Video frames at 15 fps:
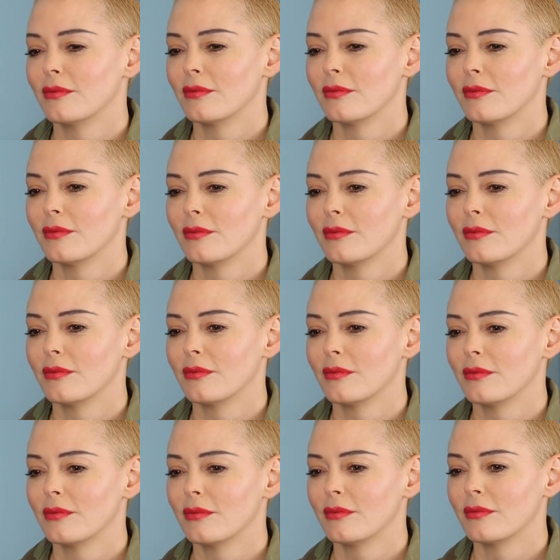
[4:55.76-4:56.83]

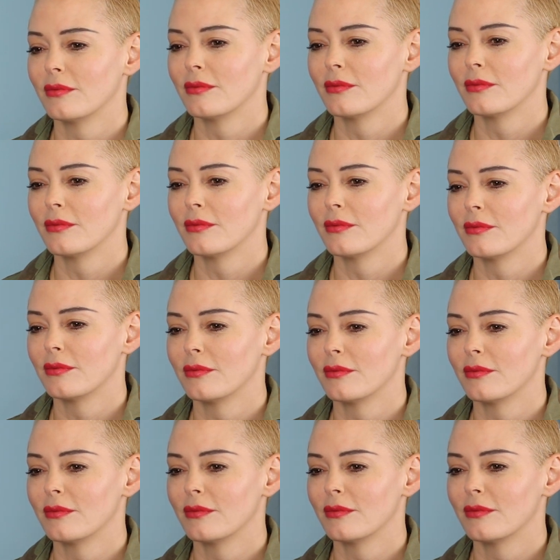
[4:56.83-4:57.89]

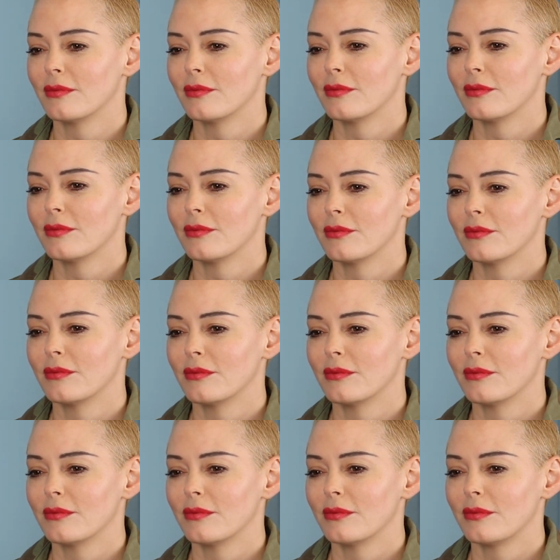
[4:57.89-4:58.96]

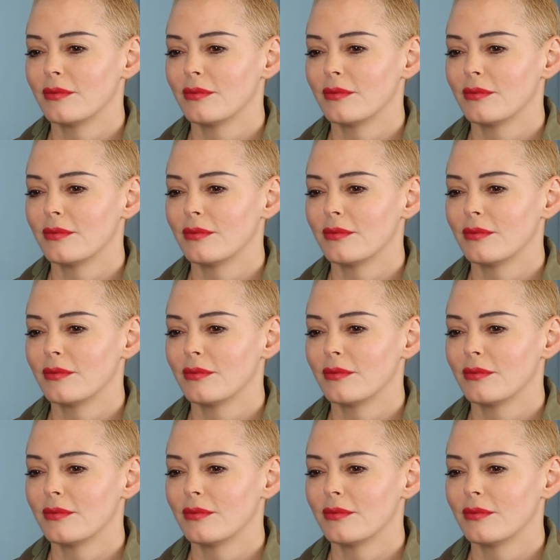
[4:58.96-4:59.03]
[no speech]